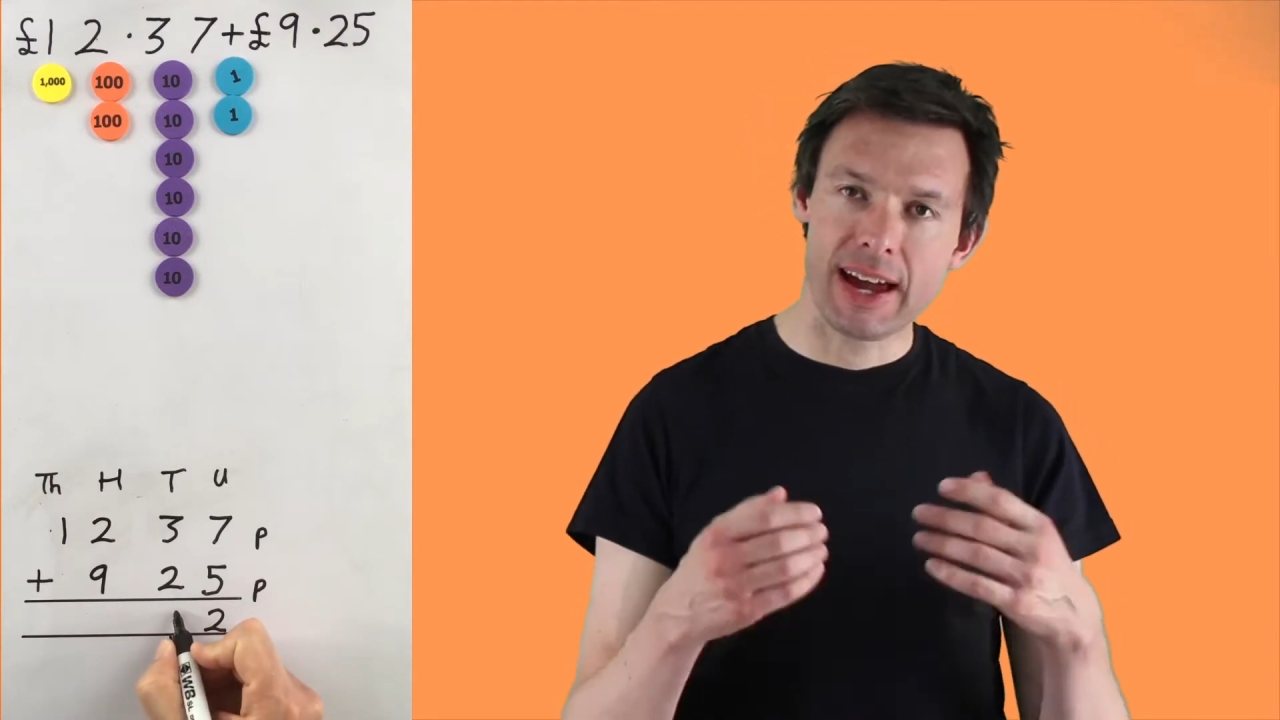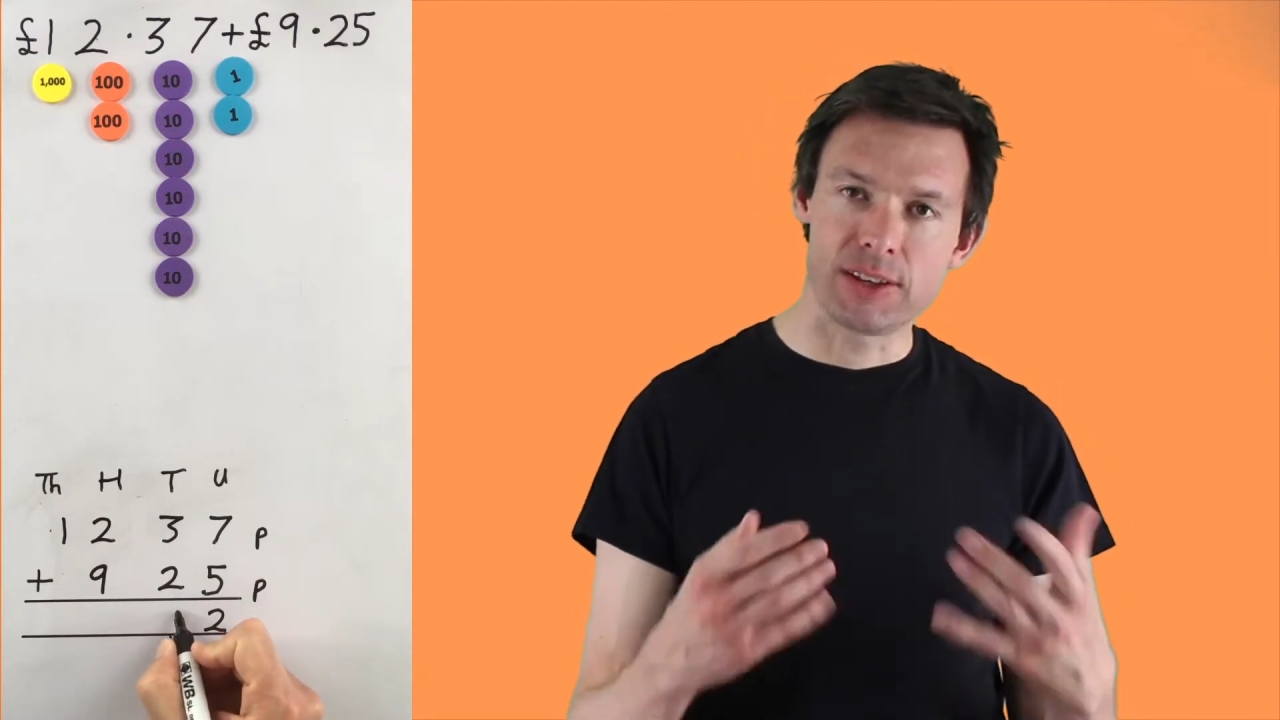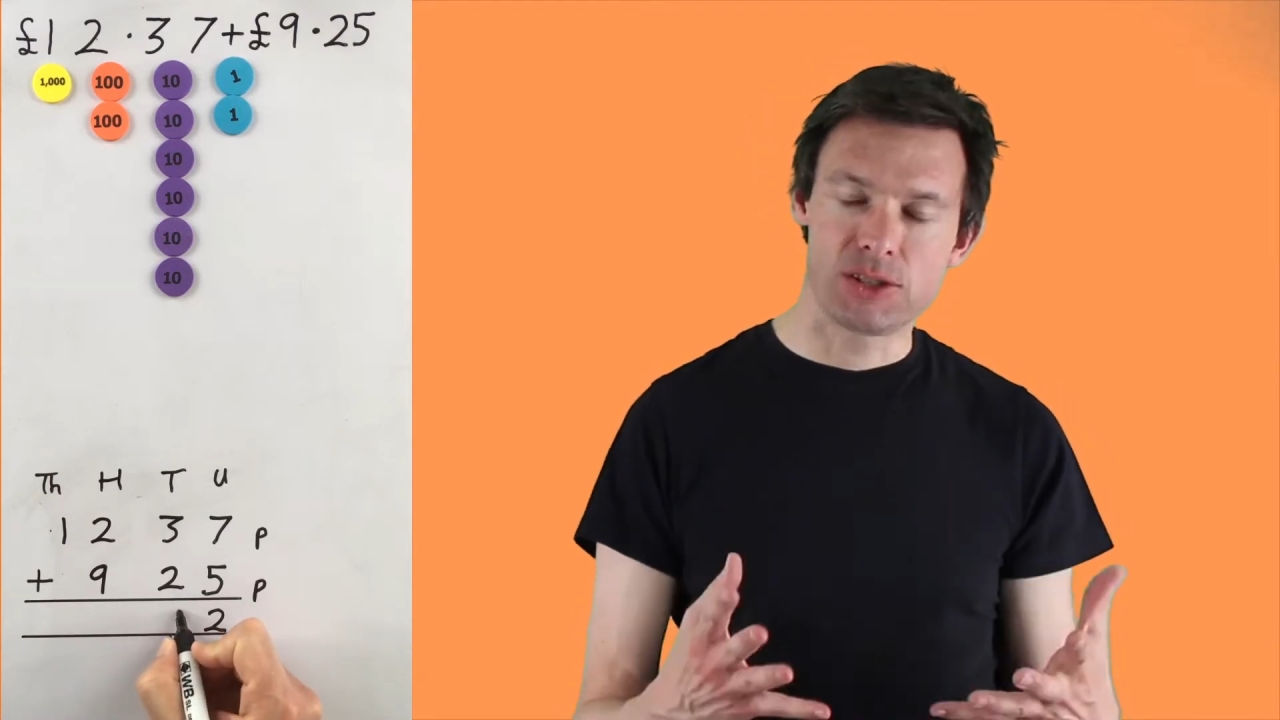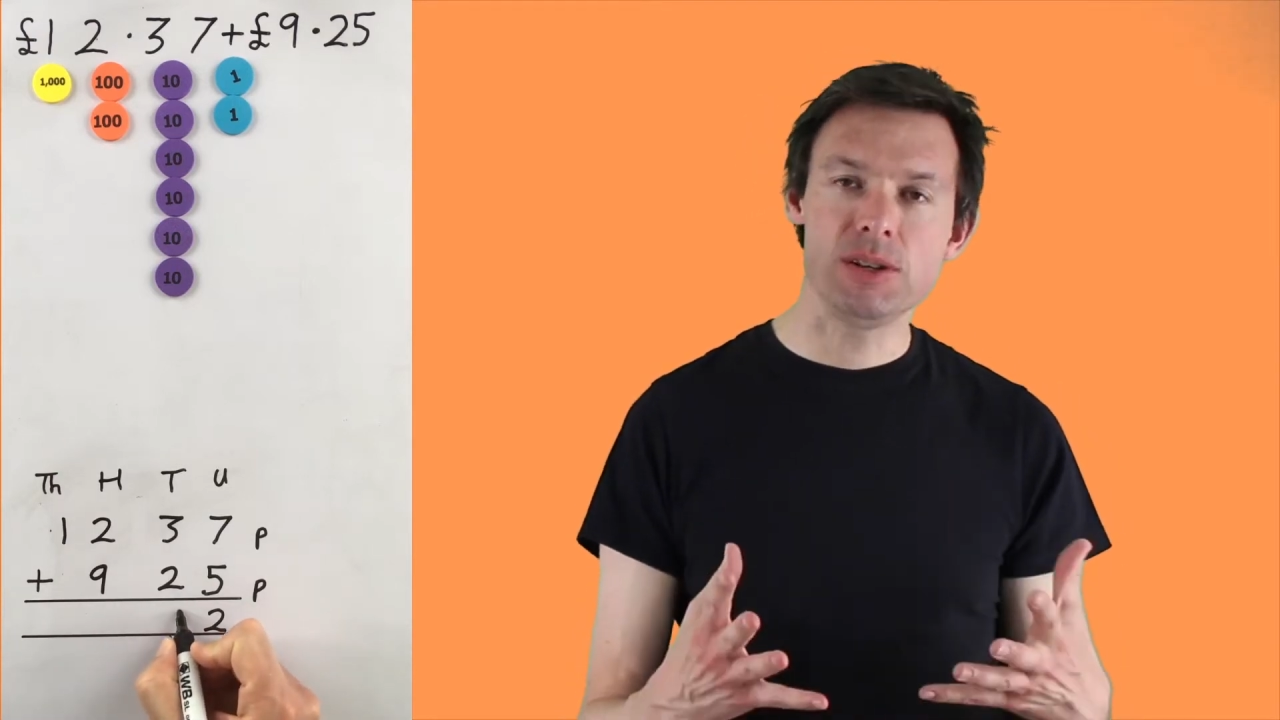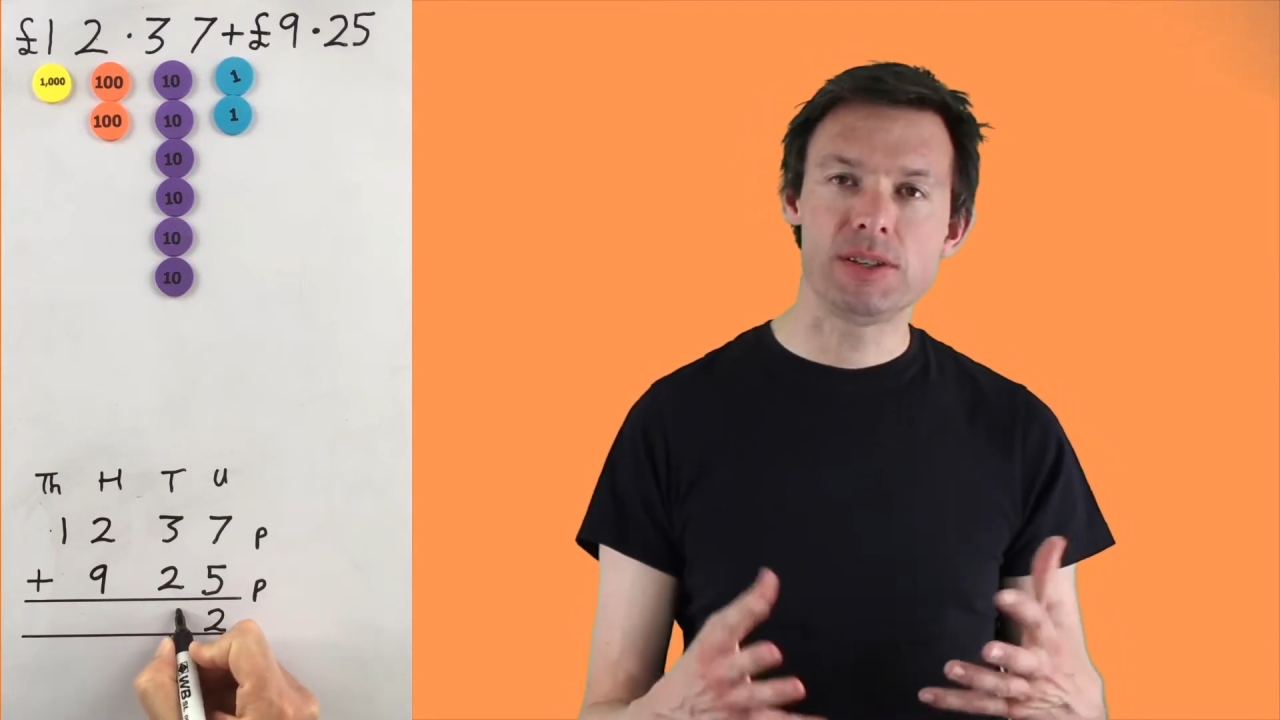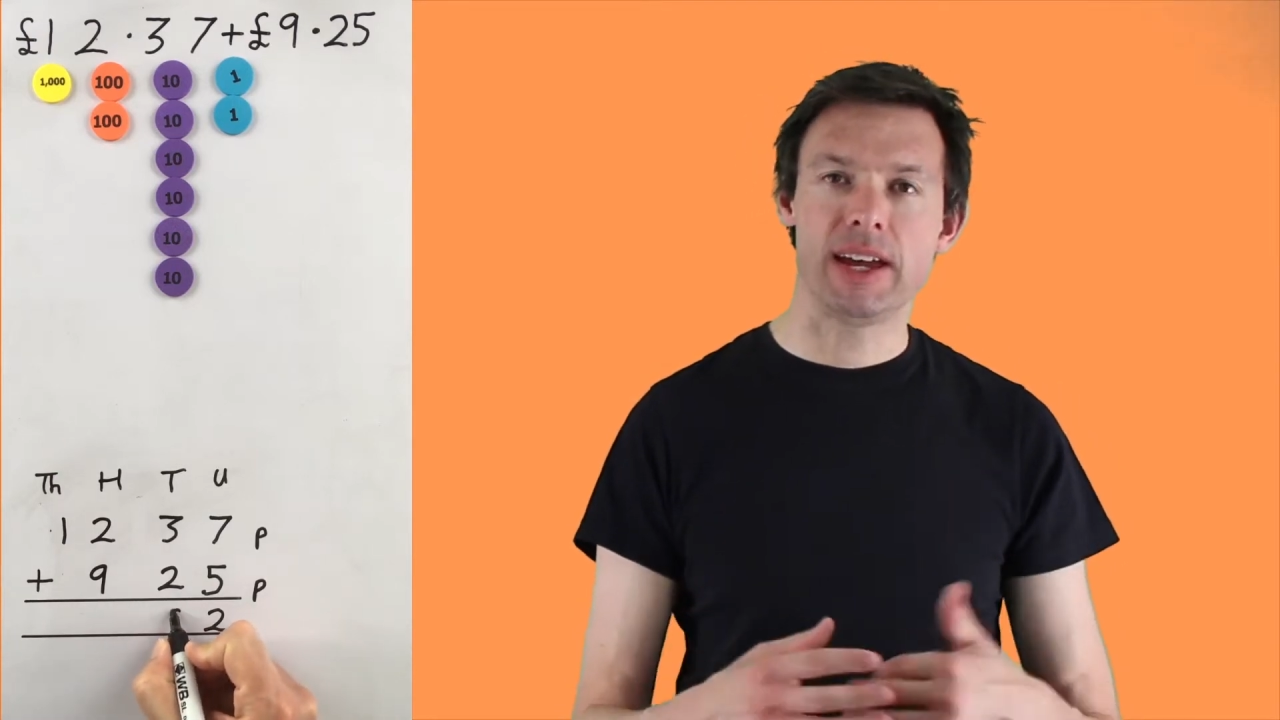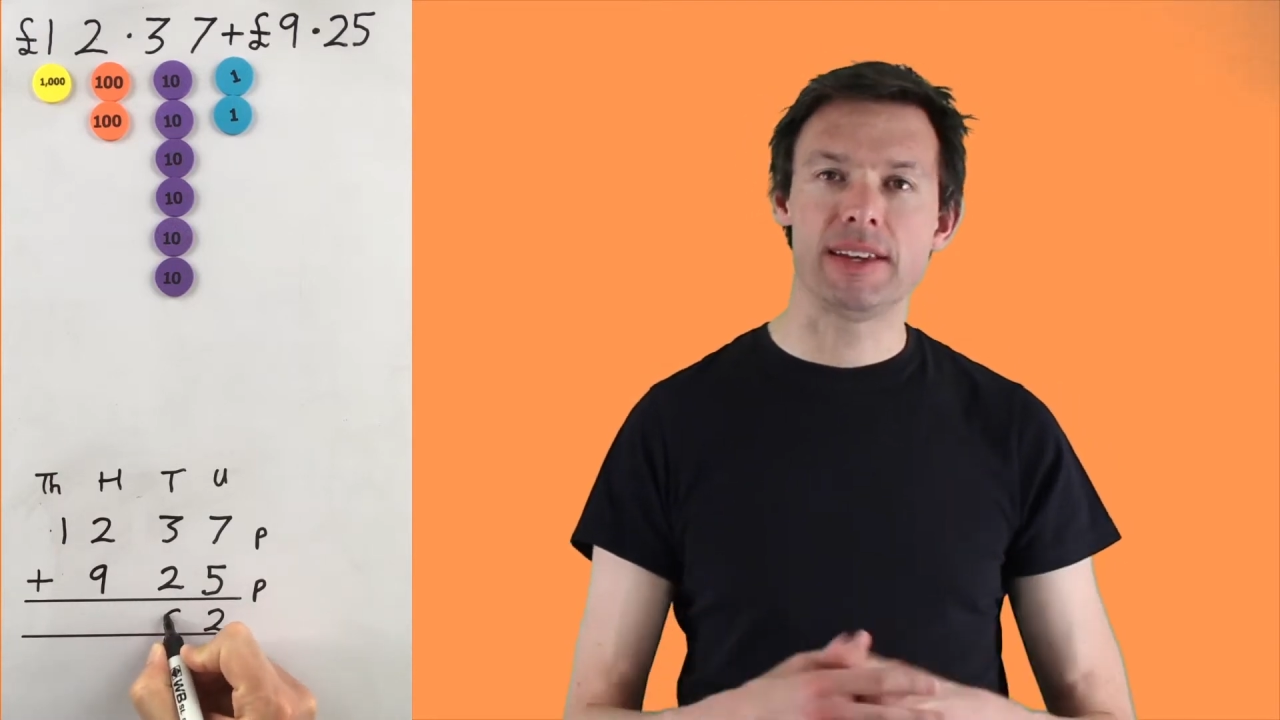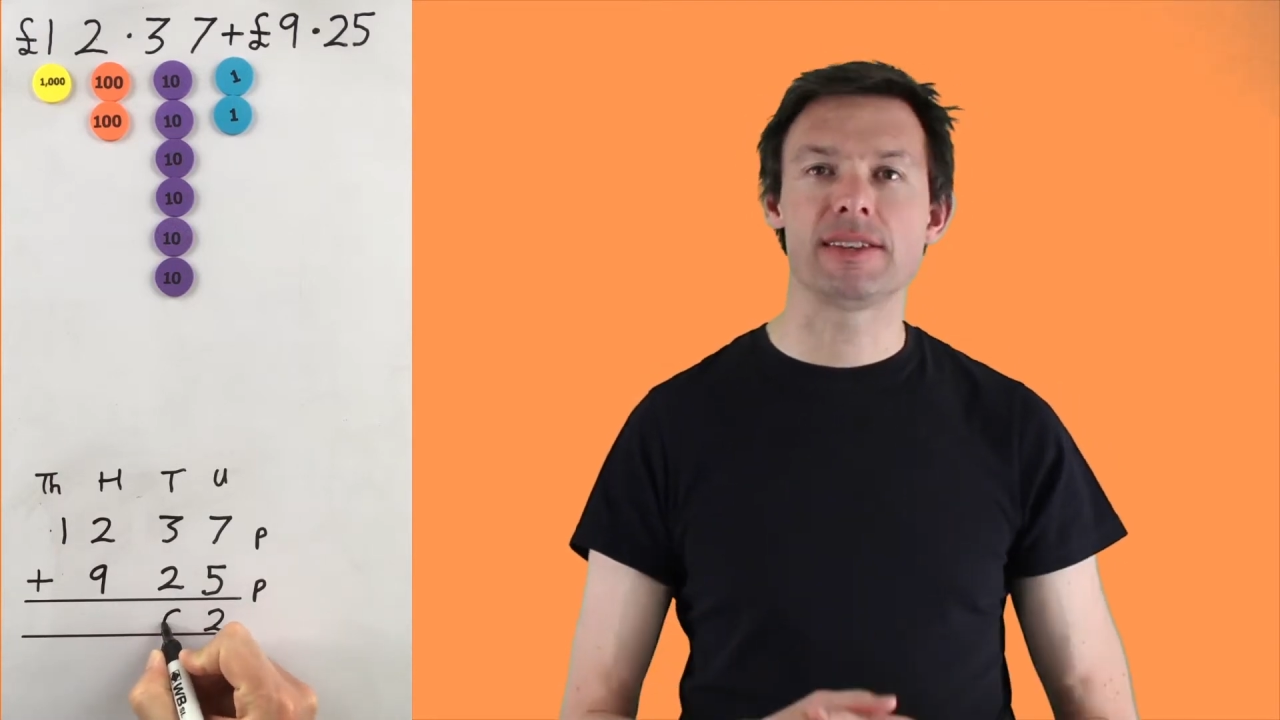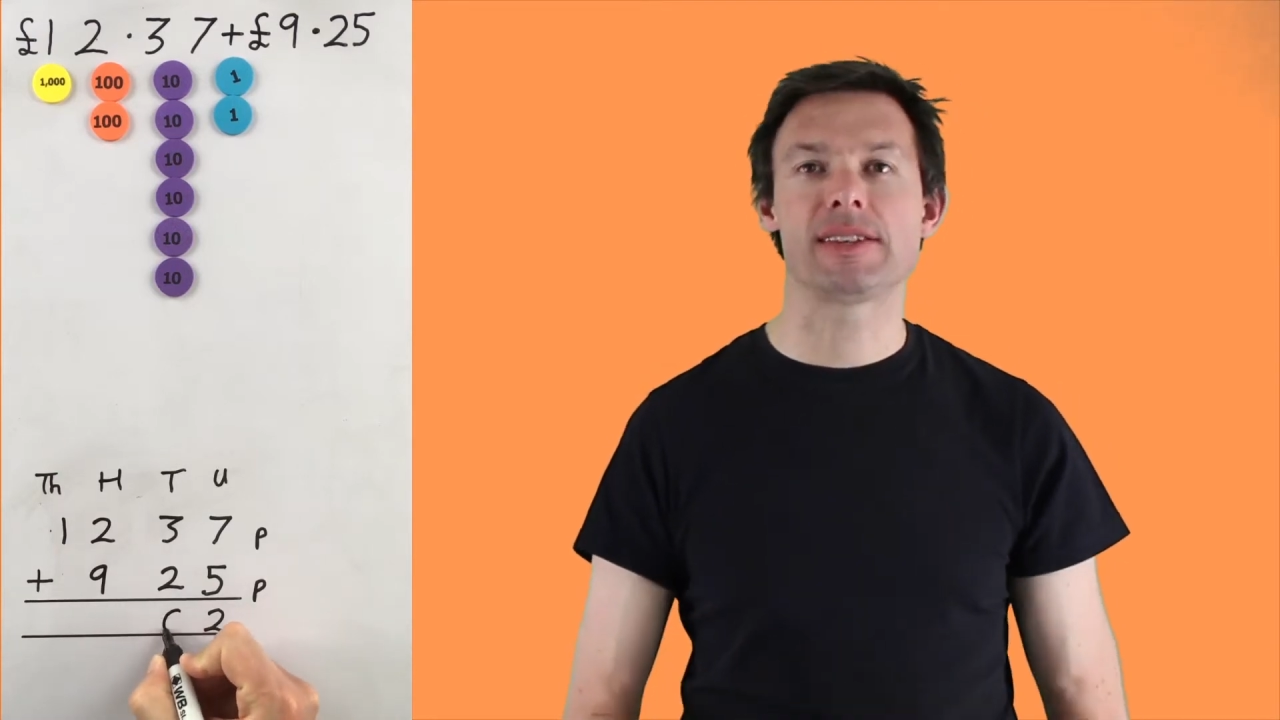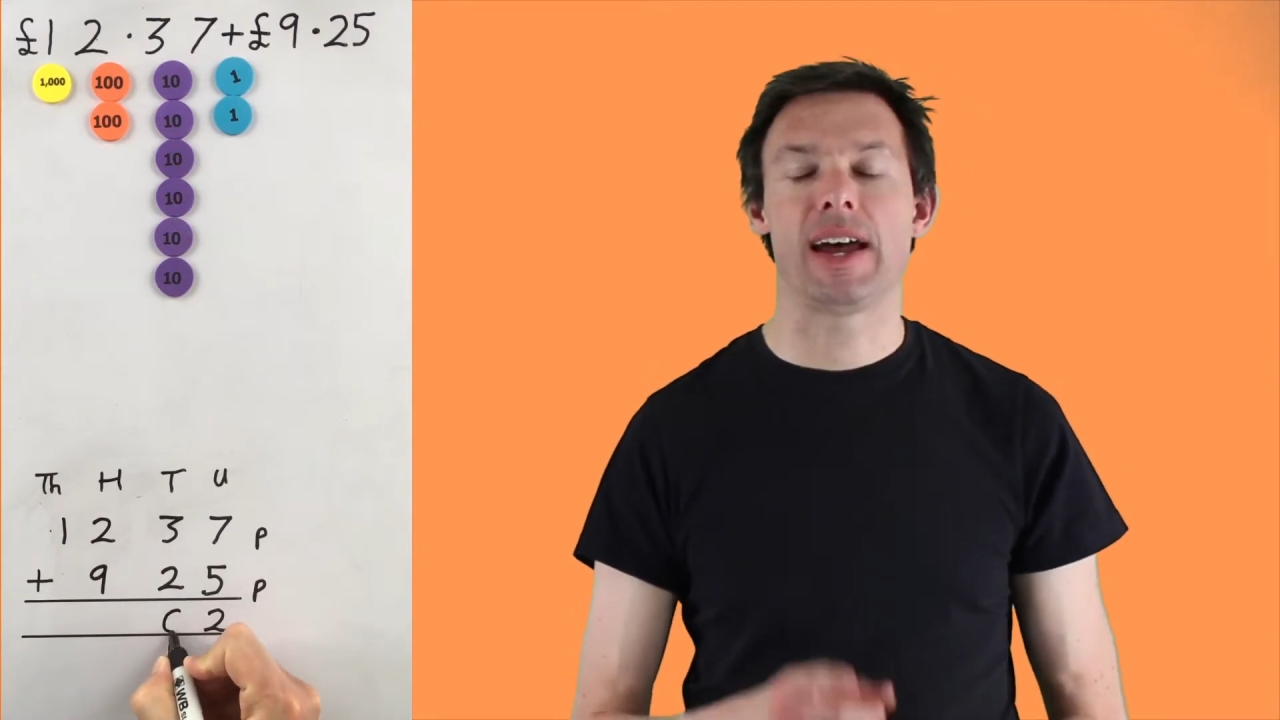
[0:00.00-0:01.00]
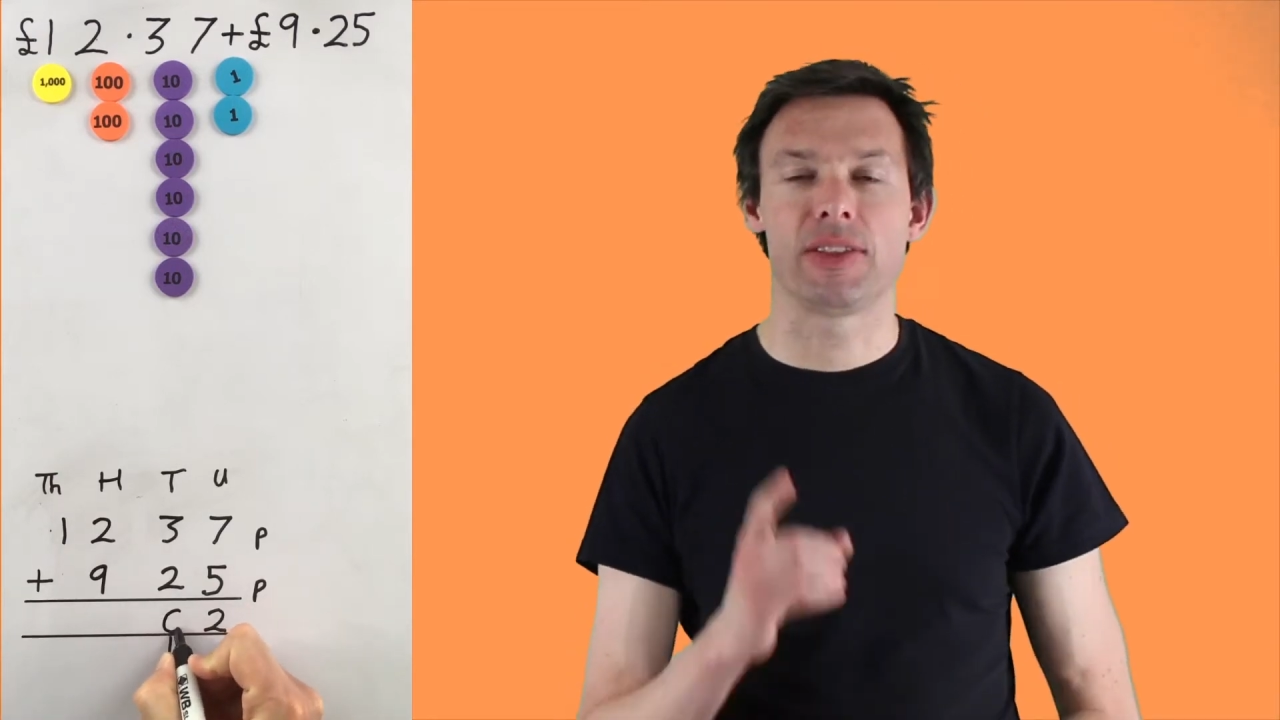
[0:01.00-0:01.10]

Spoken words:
add 2 tens,